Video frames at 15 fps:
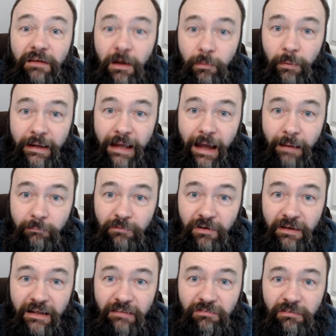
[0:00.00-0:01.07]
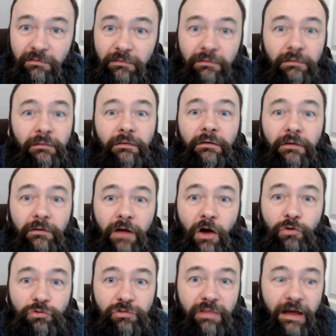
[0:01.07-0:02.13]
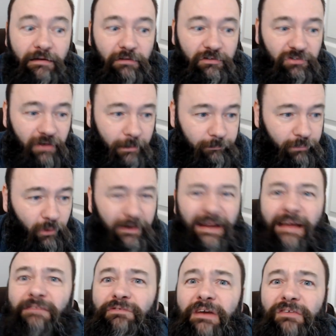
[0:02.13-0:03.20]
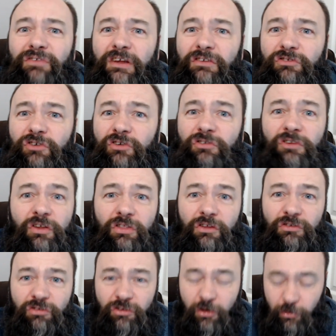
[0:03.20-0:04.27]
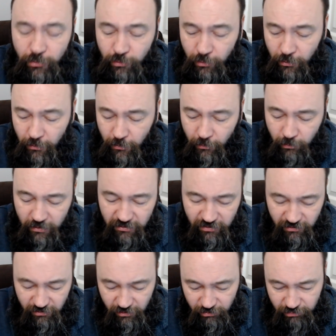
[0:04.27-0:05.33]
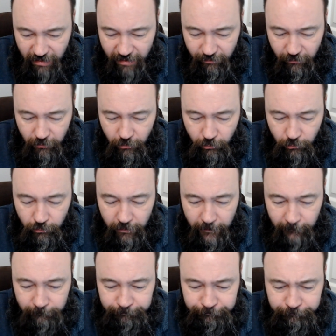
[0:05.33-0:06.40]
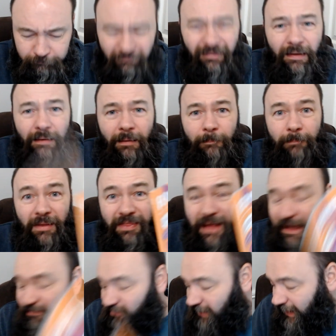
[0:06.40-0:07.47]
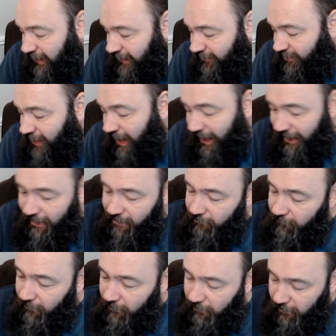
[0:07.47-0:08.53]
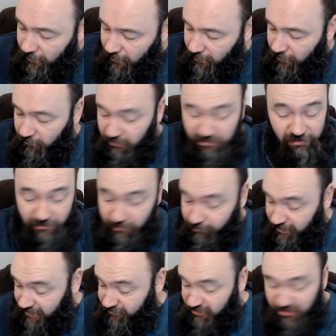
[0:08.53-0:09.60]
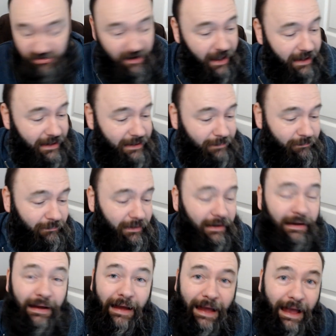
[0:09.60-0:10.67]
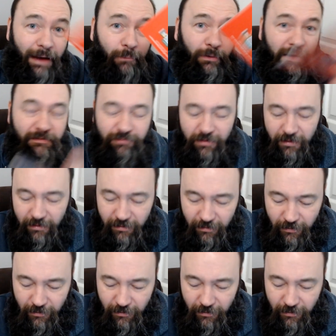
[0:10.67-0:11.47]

know where Camden is and goes there at some point, even if it's just to the zoo, which is just round the corner. But that's it in there, uh, which is a bit of a shame. However,